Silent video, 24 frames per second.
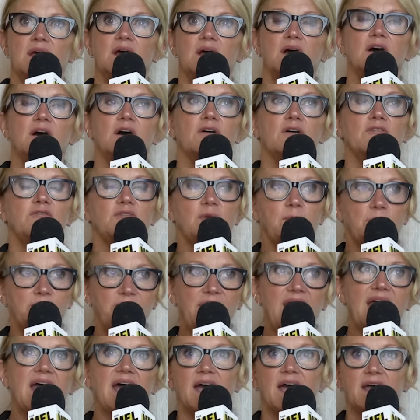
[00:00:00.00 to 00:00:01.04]
of
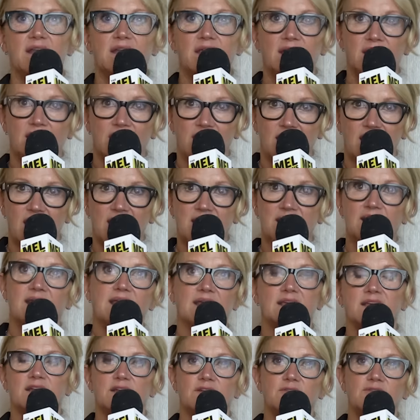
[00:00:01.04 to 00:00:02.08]
bad and
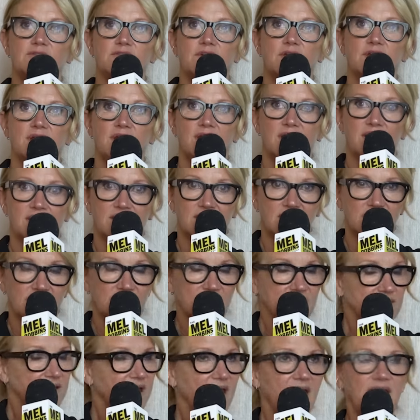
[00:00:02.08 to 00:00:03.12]
negative and
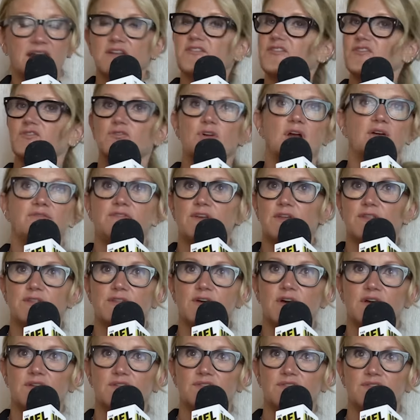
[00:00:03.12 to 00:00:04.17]
catastrophic
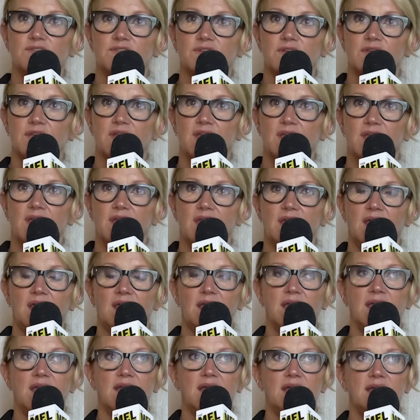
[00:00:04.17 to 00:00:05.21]
thoughts.
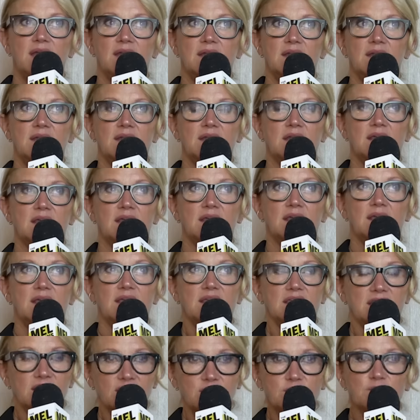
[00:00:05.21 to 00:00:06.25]
And
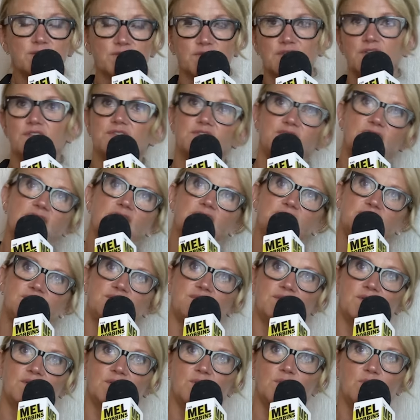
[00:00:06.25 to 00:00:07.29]
here's the
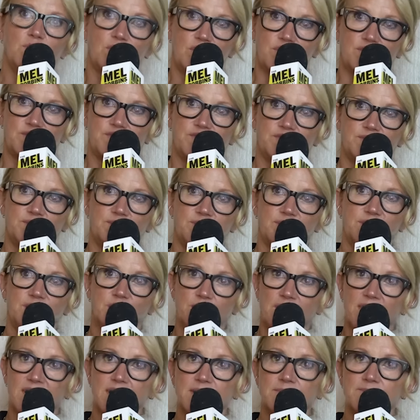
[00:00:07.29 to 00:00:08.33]
6 words.
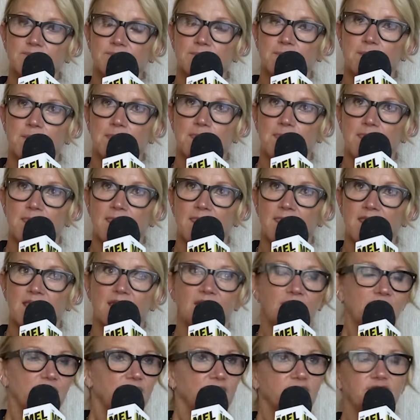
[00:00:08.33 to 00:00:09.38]
You ready?
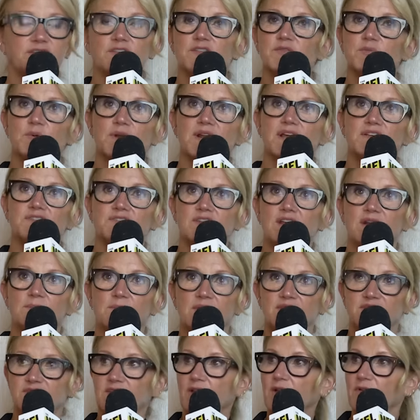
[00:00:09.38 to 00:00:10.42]
This is what I say to
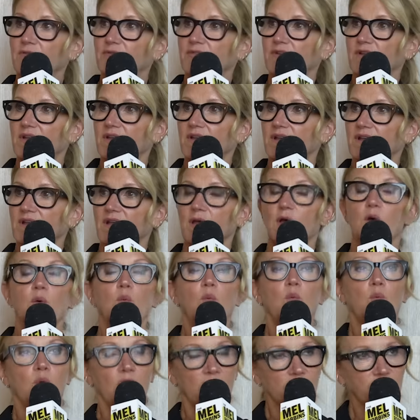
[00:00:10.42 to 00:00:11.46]
myself.
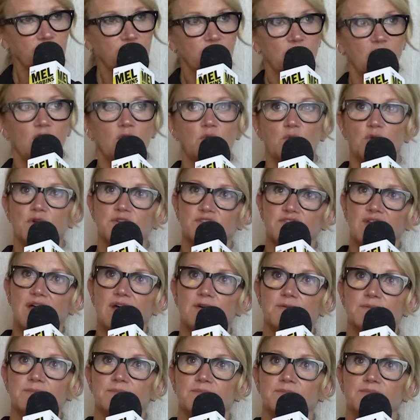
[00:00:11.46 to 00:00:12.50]
What if it all works
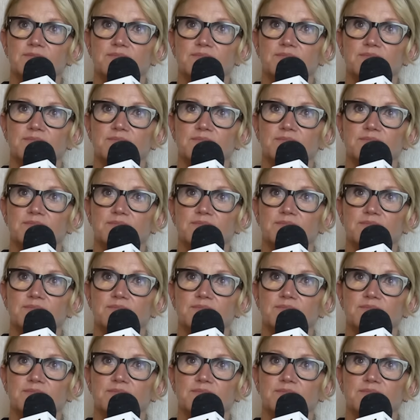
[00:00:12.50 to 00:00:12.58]
out?